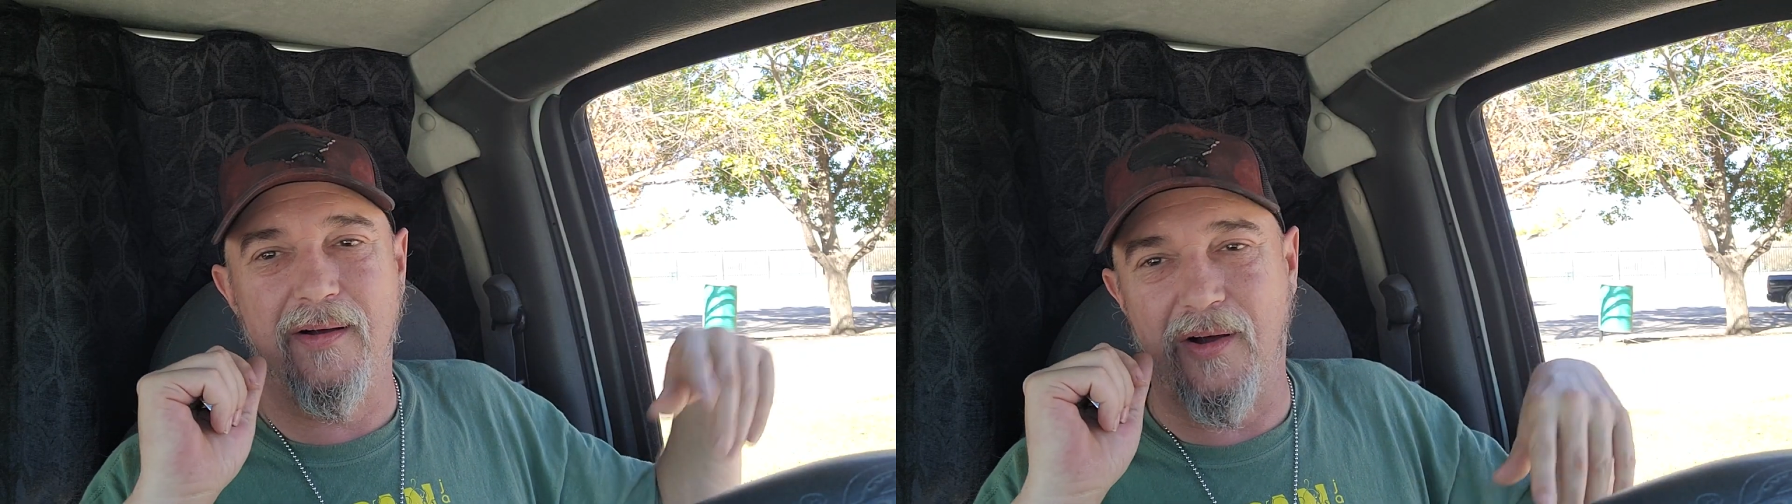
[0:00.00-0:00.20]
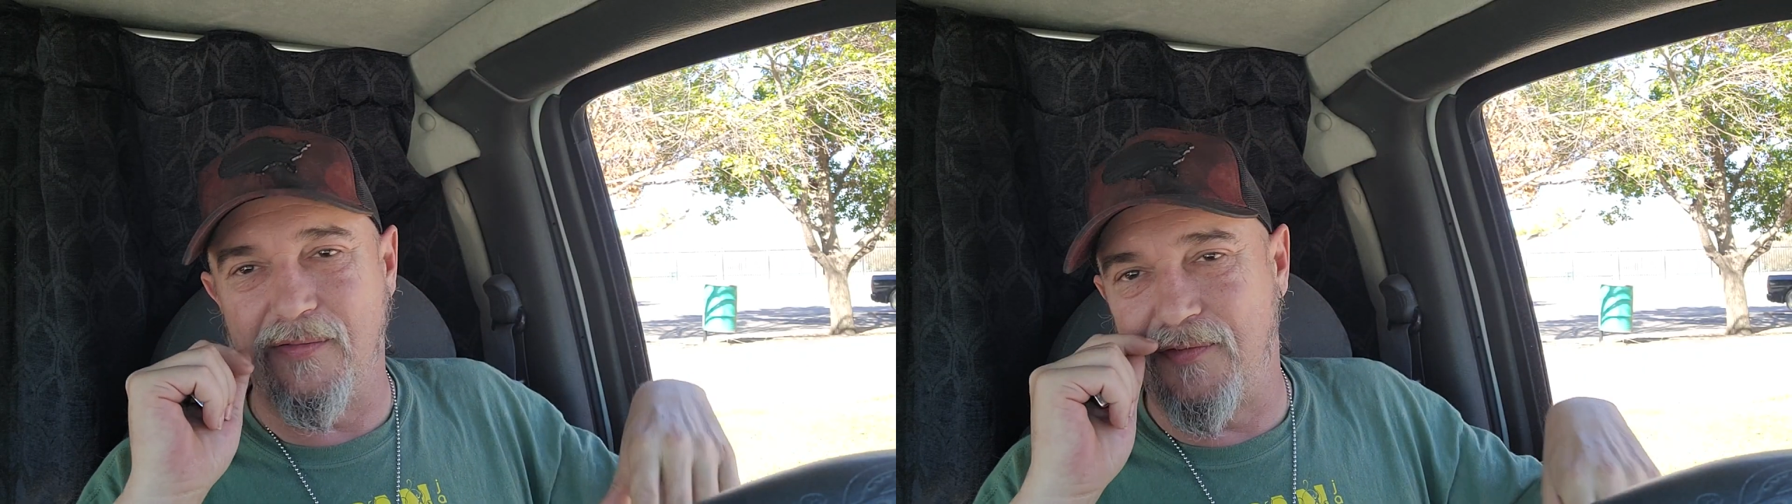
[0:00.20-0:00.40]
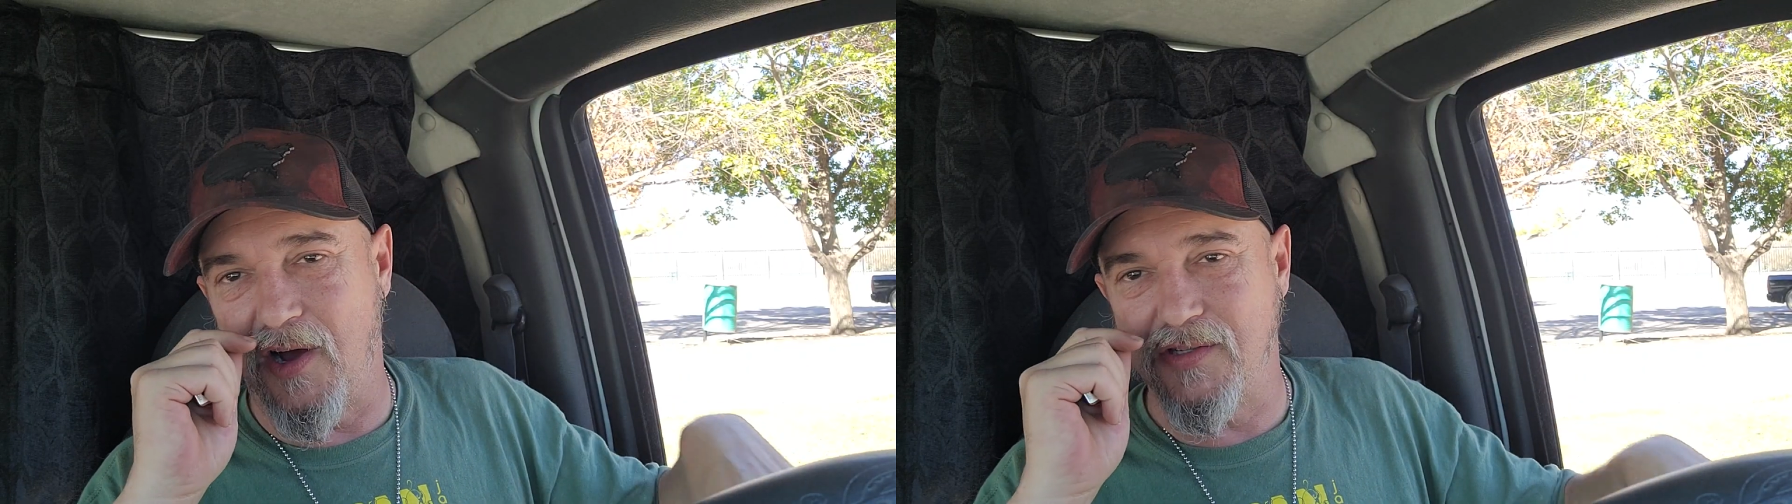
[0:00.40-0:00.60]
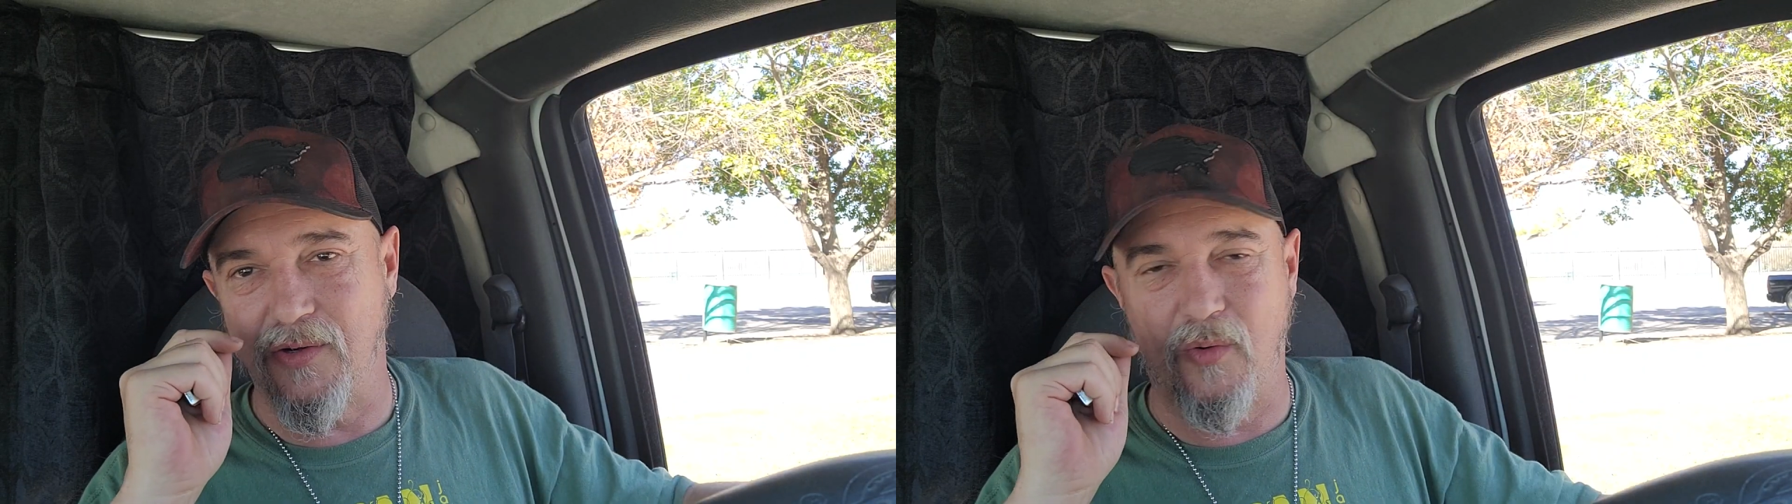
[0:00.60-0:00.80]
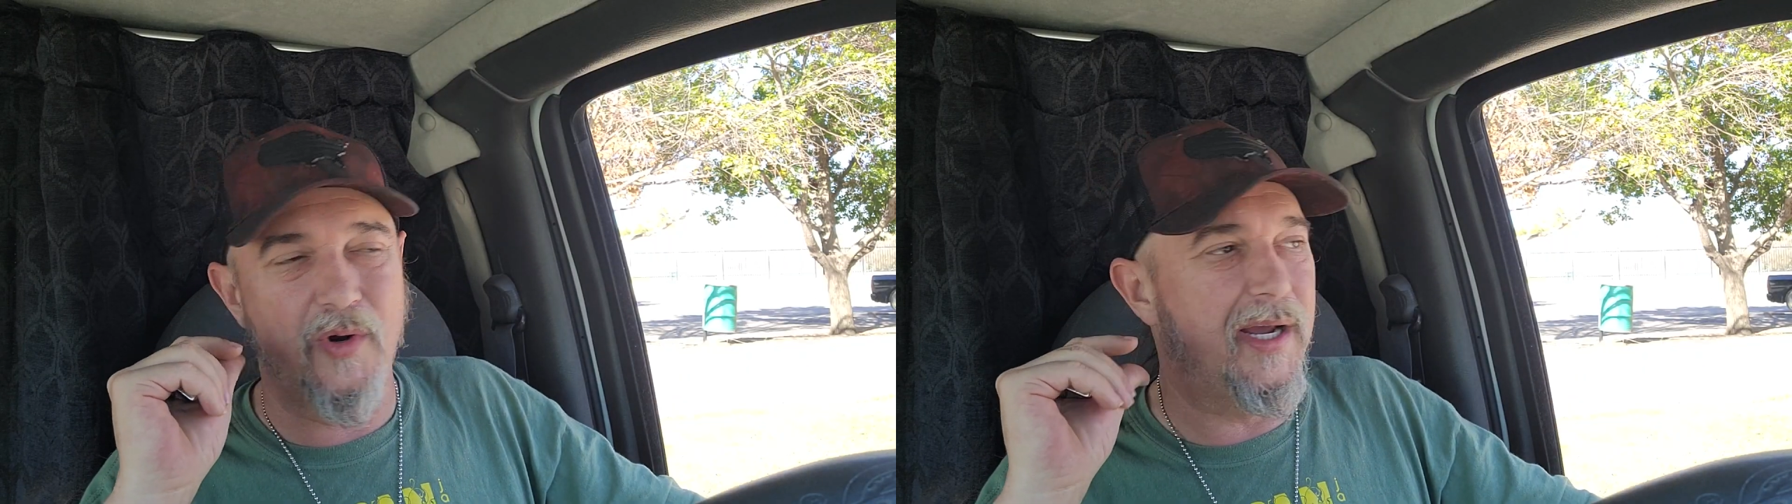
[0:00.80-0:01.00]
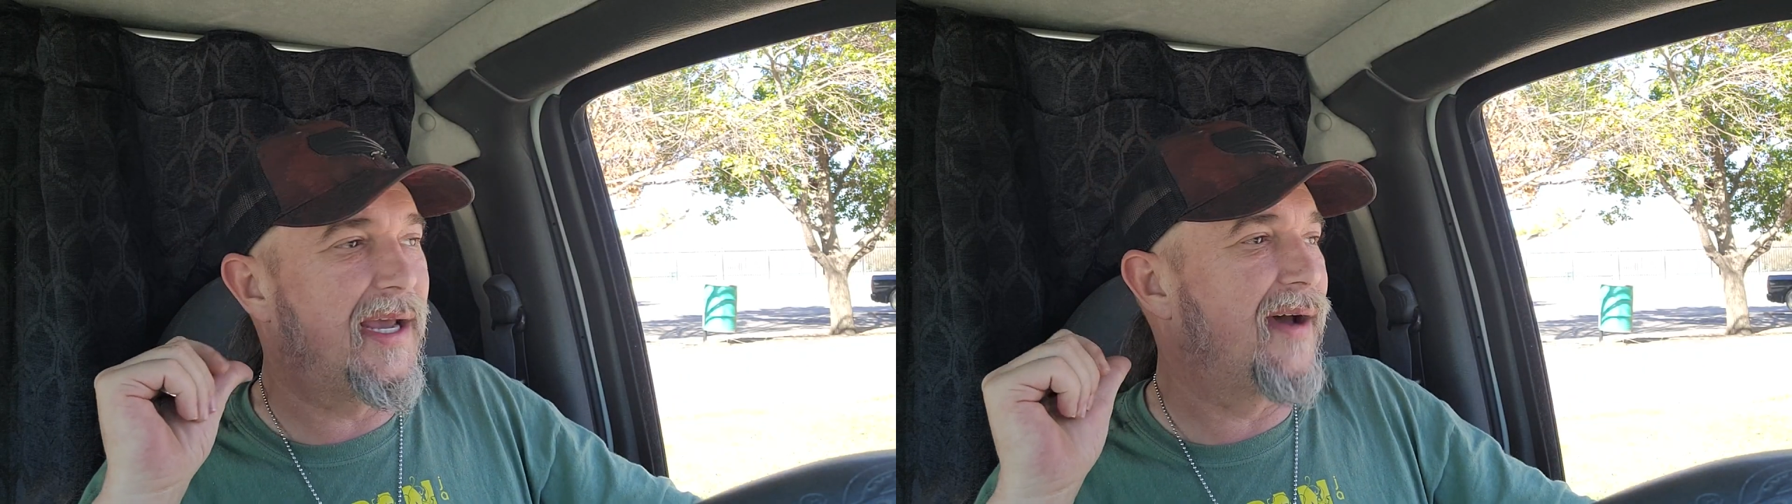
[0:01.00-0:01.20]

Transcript: on Fossil Creek